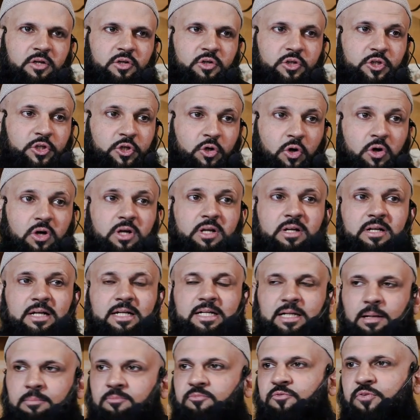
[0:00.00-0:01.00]
your
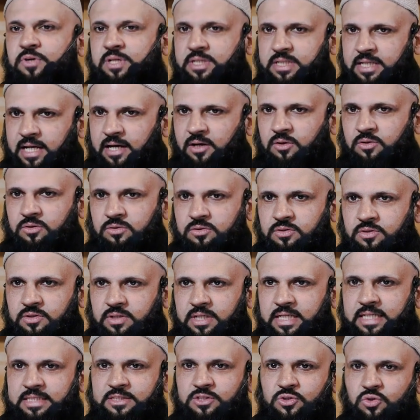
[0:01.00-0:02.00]
comfort now
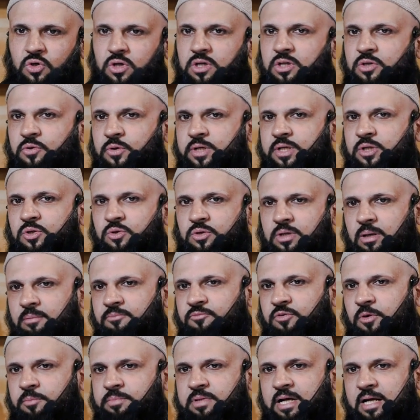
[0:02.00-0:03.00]
is not going to come
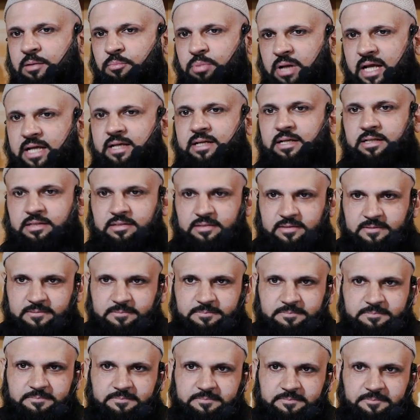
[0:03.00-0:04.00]
from that blanket.
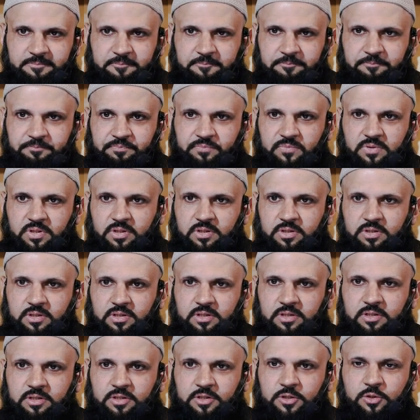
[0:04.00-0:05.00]

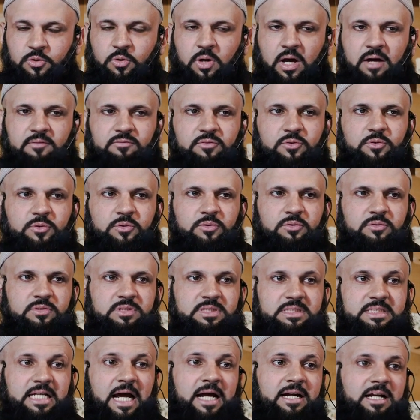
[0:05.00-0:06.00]
You have to
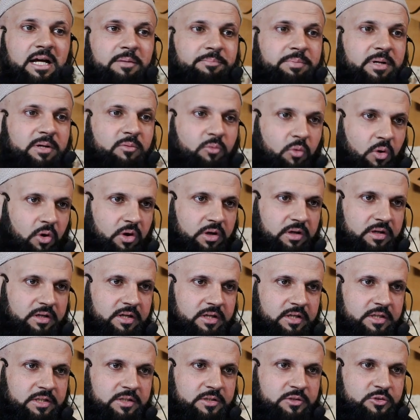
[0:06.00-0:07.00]
stand up and warm.
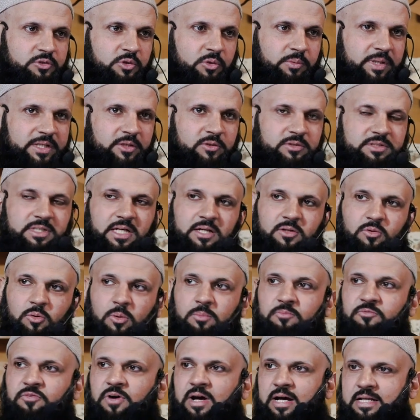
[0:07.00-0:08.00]
So when you say
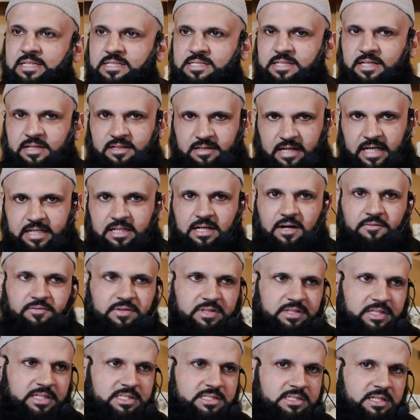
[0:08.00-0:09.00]
qum fa'anzir right after
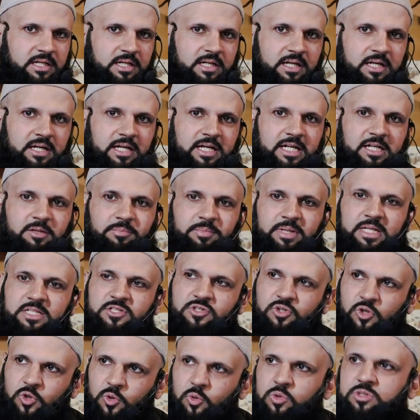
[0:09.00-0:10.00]
this, it
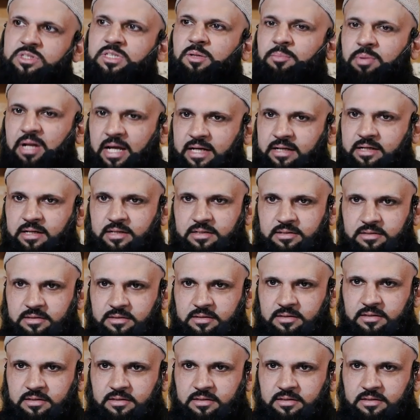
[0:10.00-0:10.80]
means lose the blanket.